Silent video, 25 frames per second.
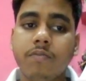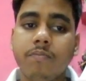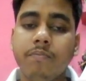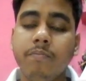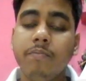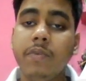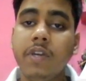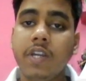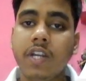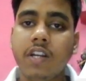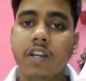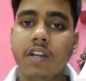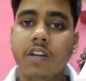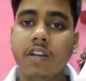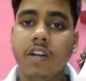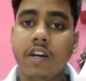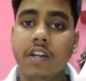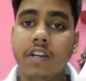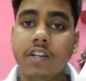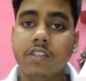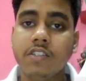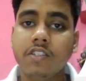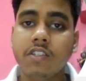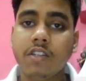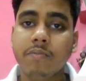make
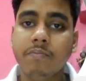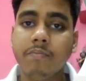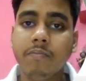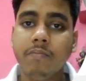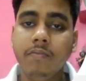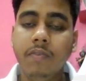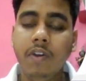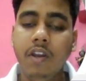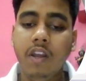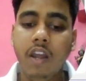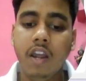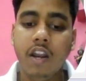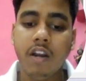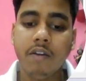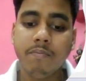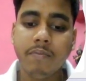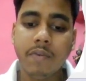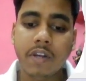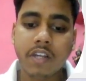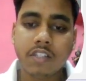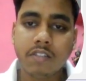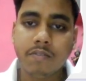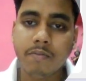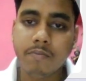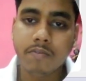current sum and
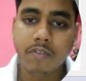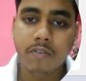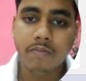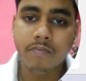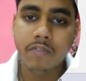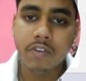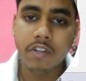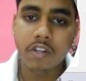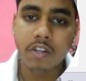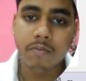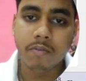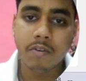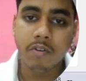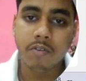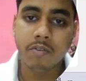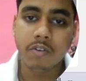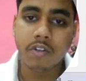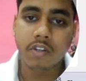maximum sum variable.